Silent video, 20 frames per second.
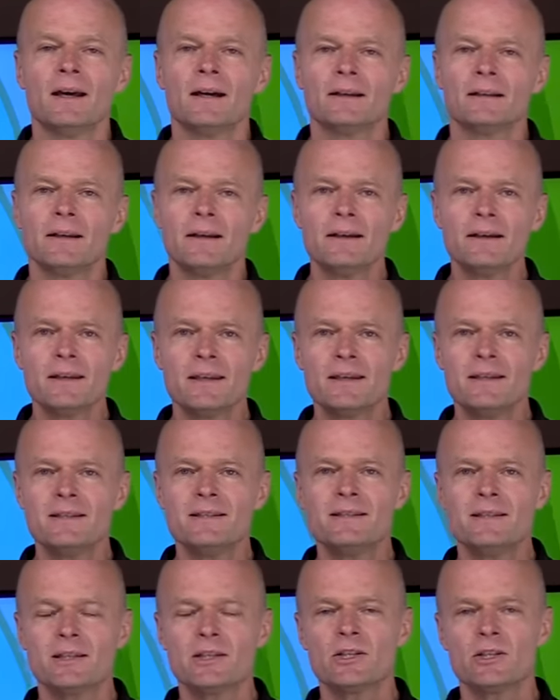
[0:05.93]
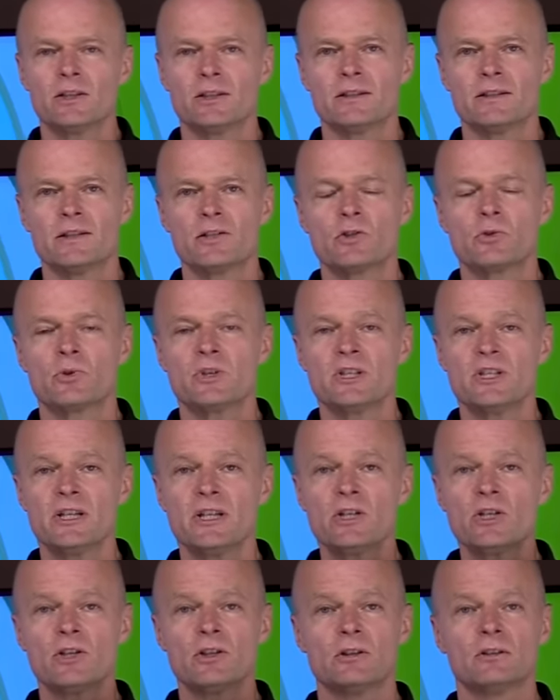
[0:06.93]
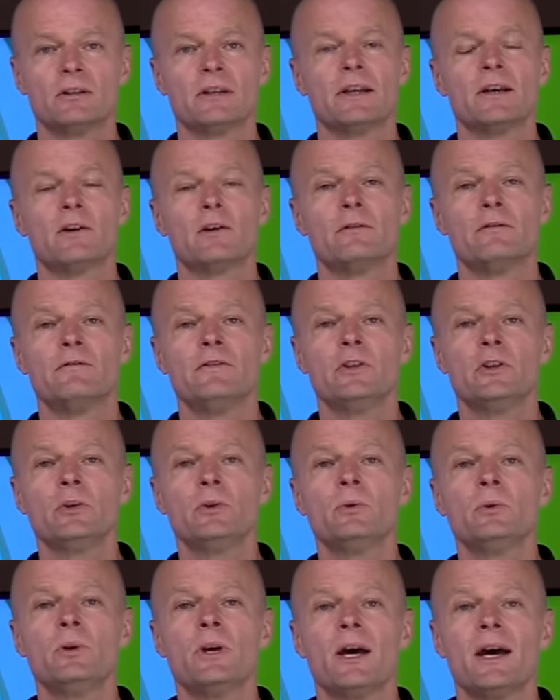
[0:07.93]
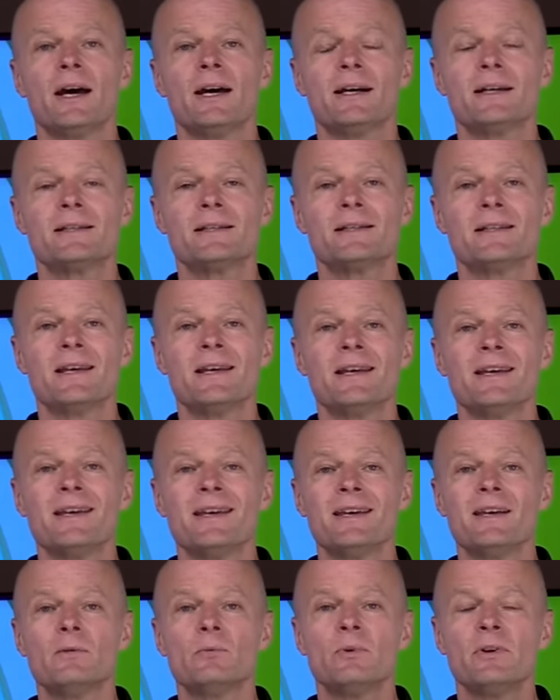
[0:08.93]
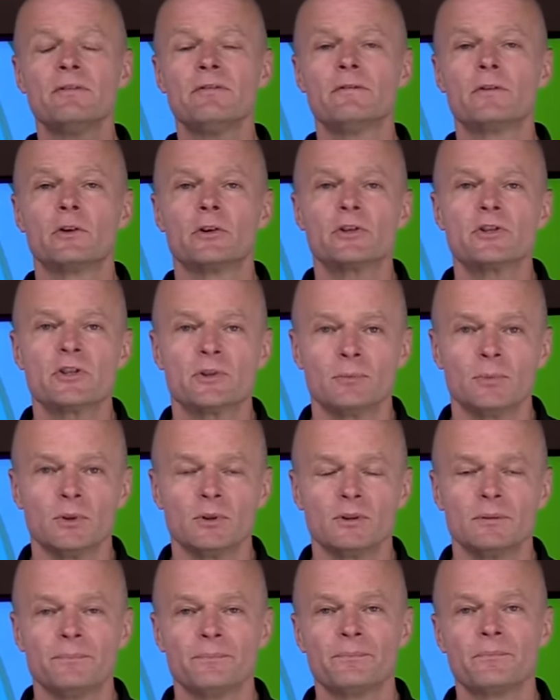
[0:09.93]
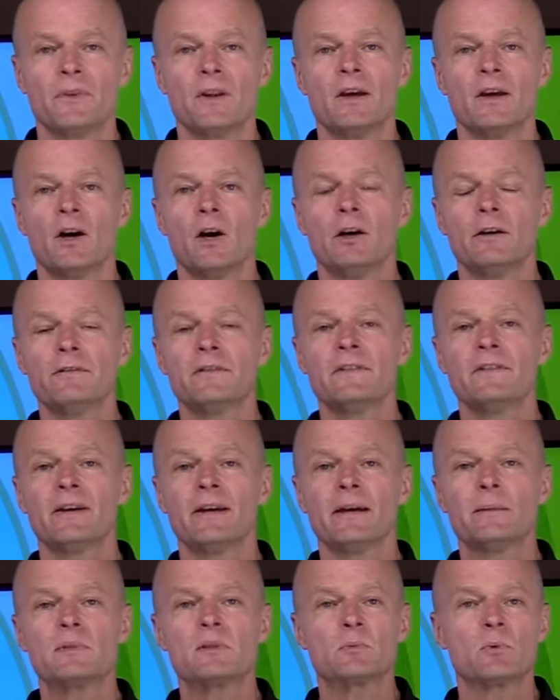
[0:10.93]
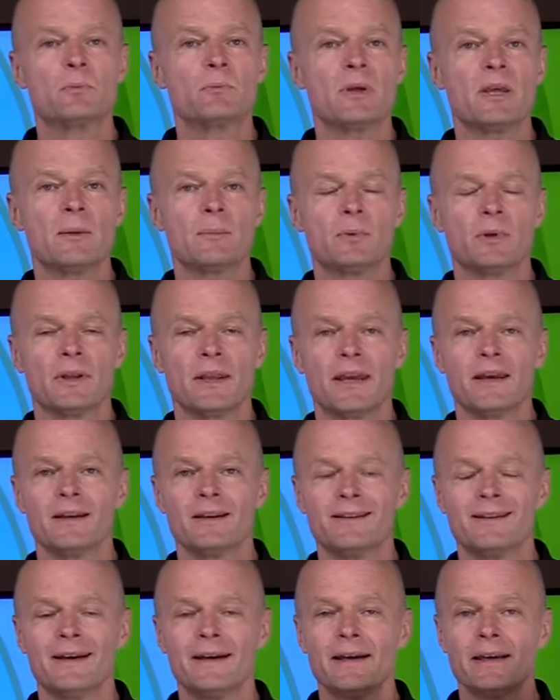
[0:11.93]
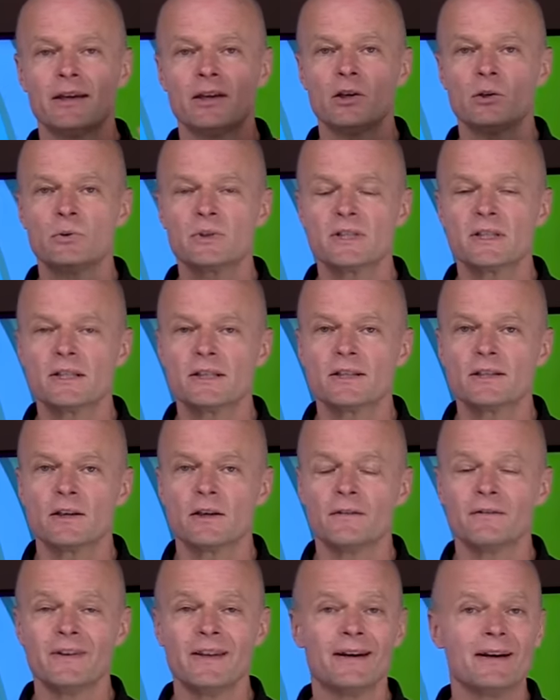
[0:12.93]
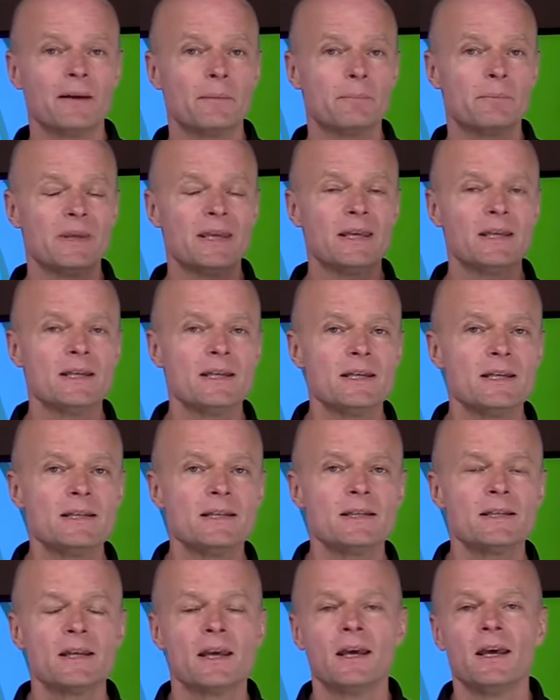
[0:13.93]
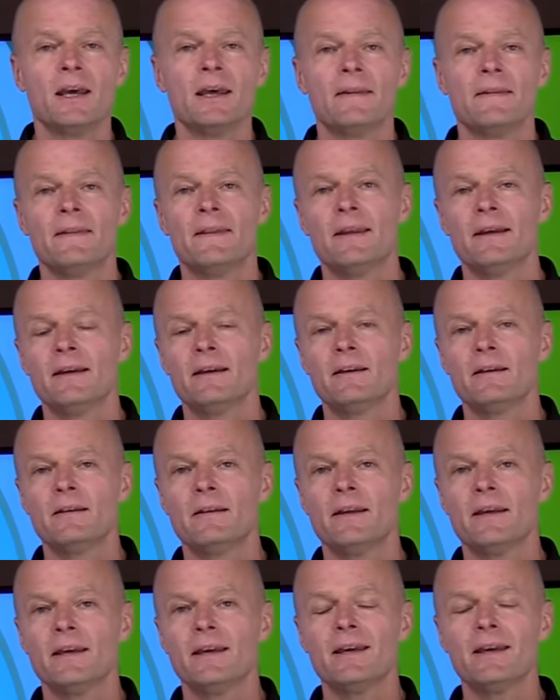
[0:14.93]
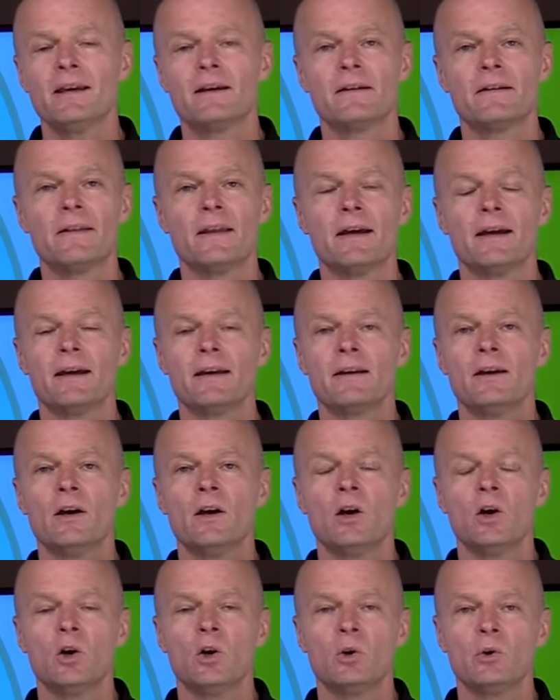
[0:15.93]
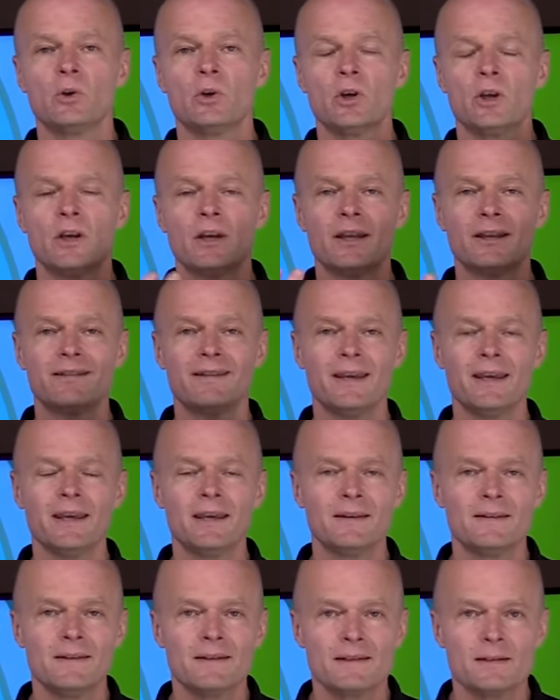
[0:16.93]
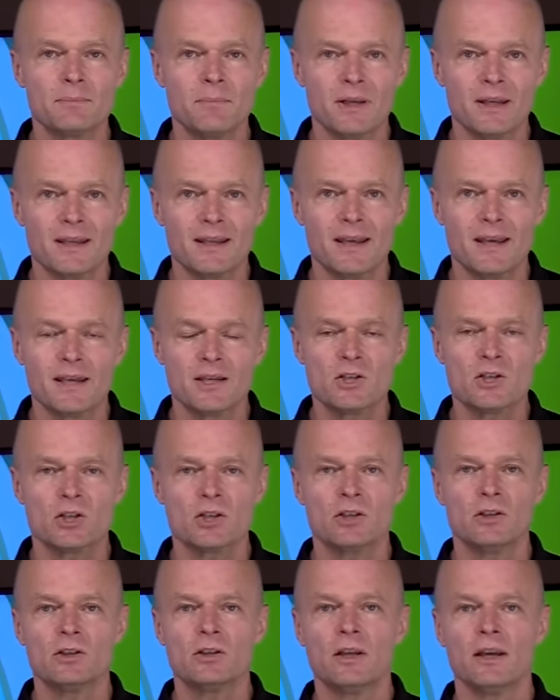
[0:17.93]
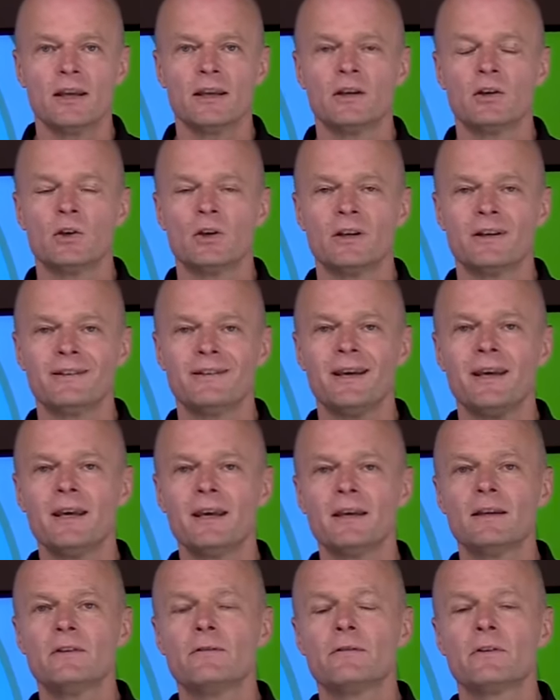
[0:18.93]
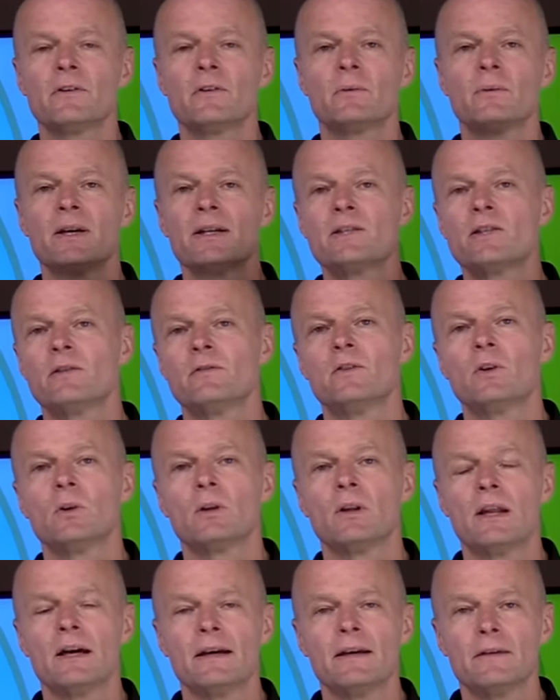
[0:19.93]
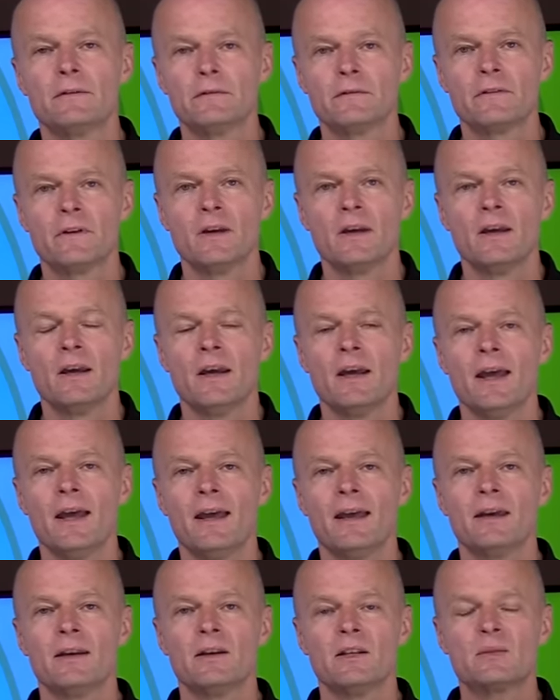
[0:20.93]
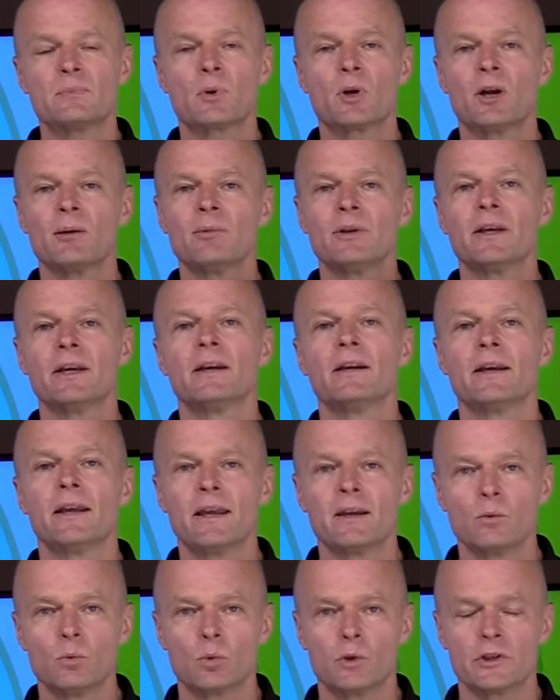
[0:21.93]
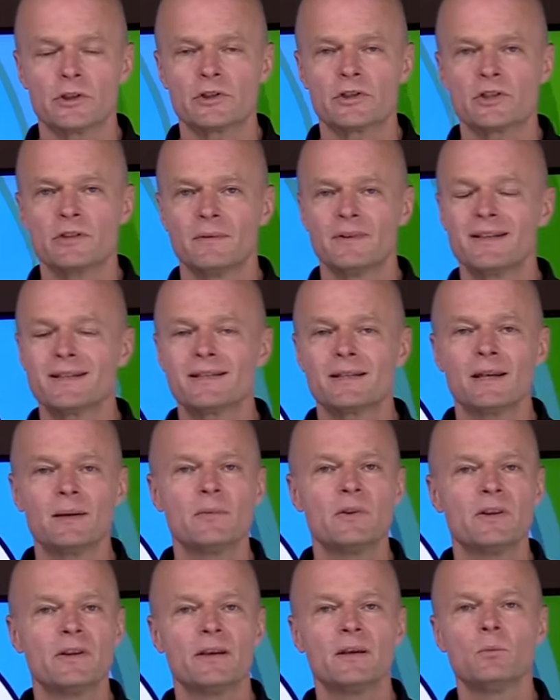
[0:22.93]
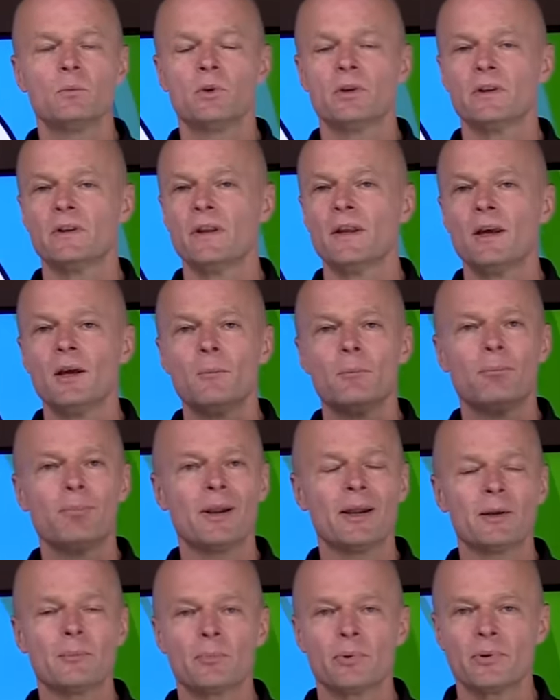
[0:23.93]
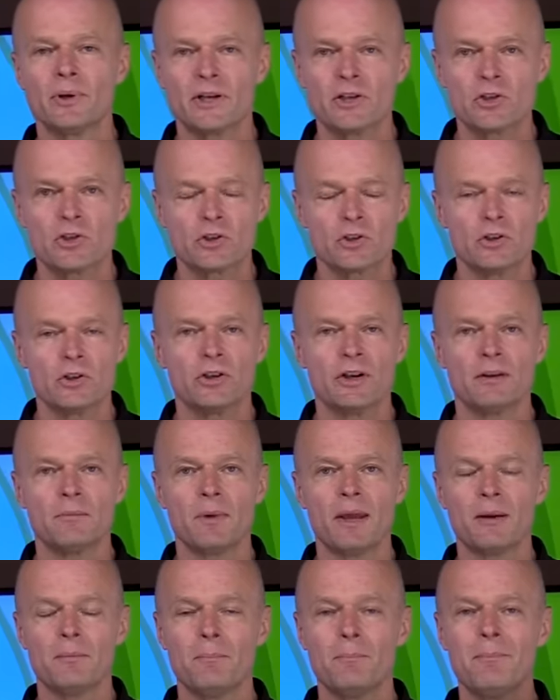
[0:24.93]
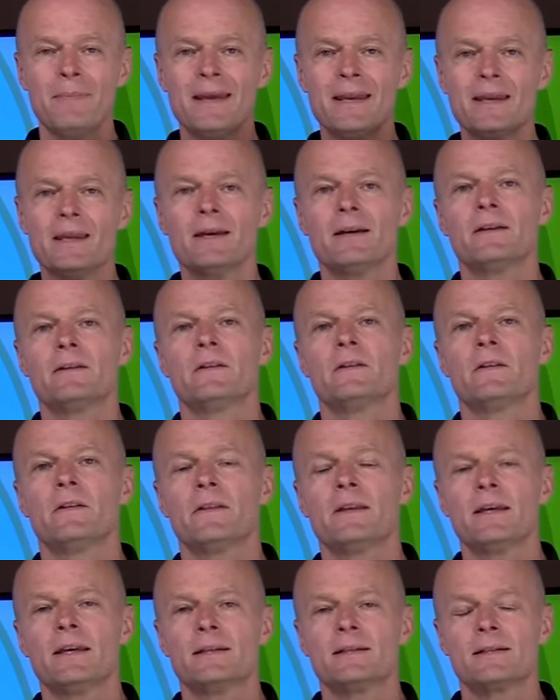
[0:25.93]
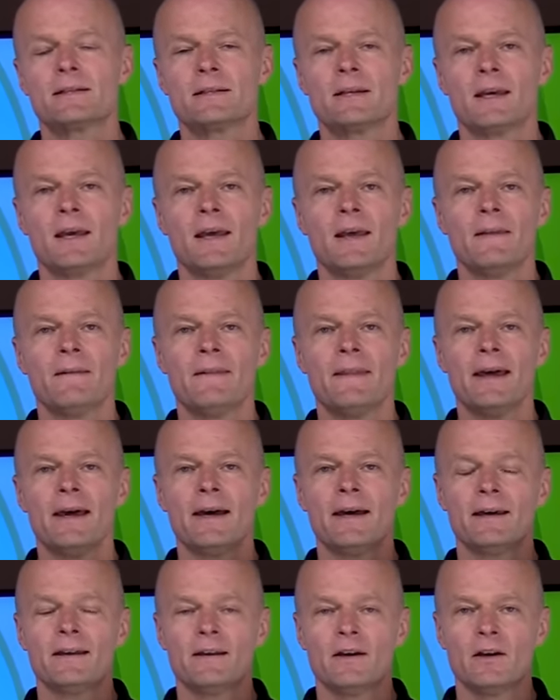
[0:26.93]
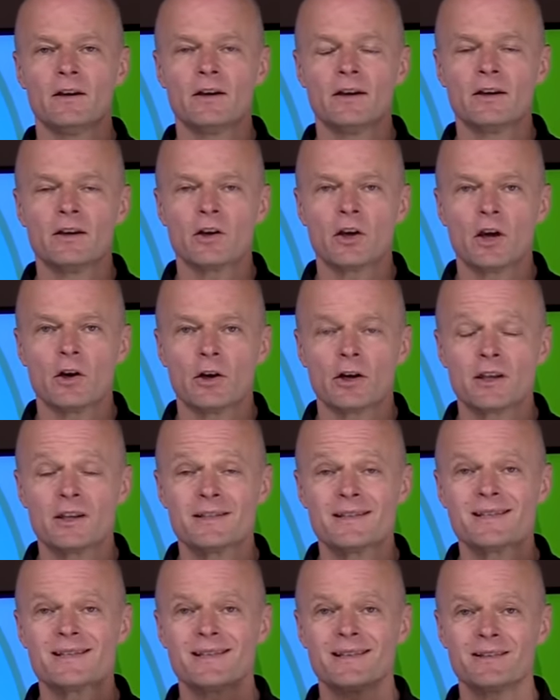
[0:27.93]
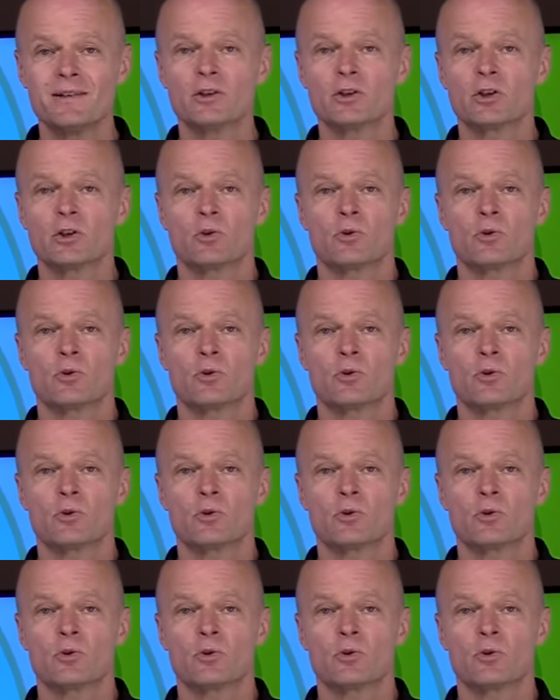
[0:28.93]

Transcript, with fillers: A lot of conditions traditionally are viewed as irreversible. Oftentimes when people get a diagnosis of diabetes, then they hear that, oh, you're going to take this medication and you're going to take it for the rest of your life and it's probably going to get worse. And the same thing with blood pressure and many other things that are considered